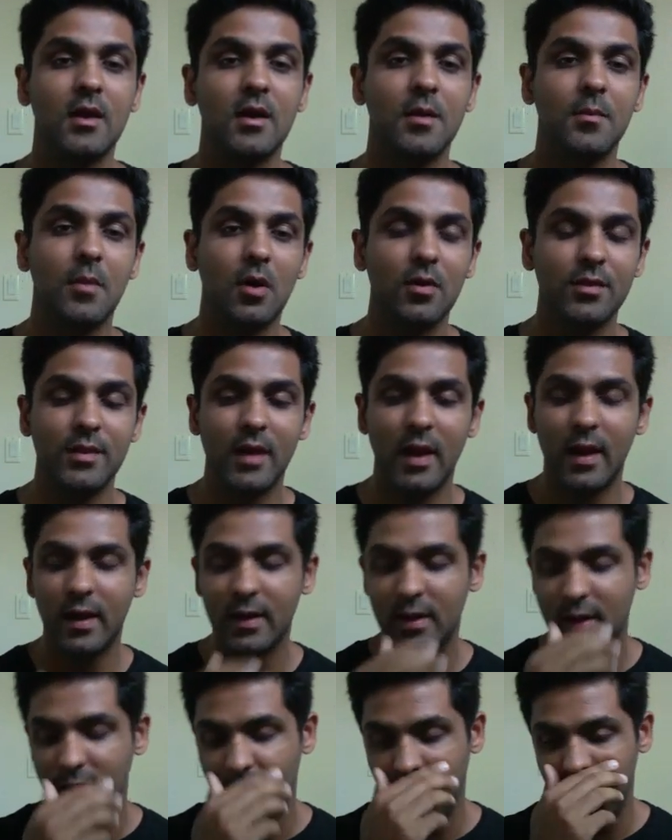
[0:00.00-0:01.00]
about
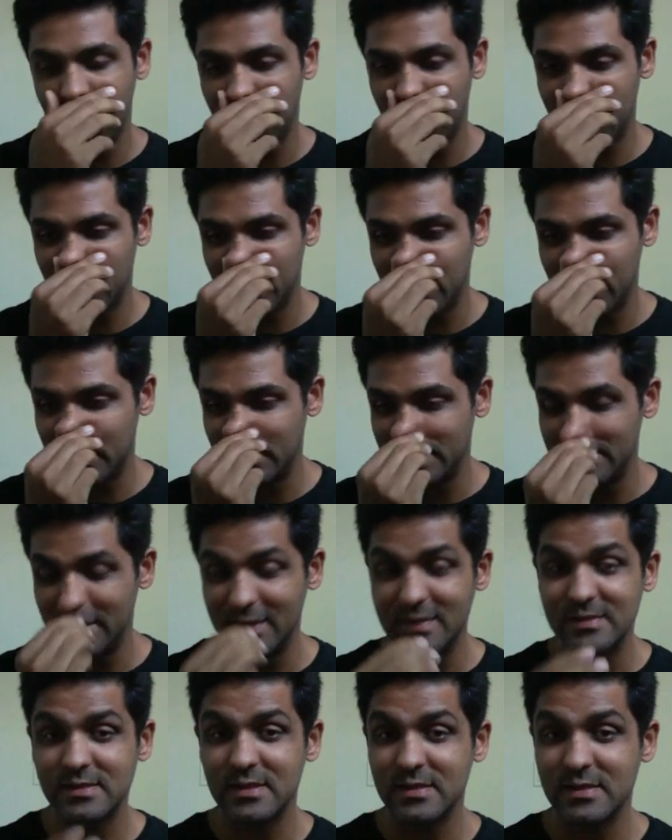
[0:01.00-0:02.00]
that. And there
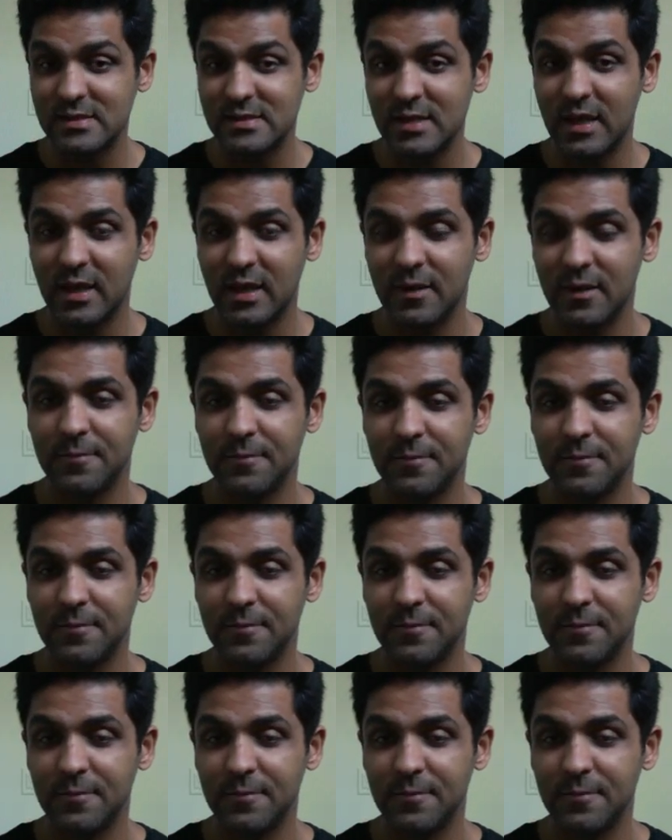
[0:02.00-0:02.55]
is a saying,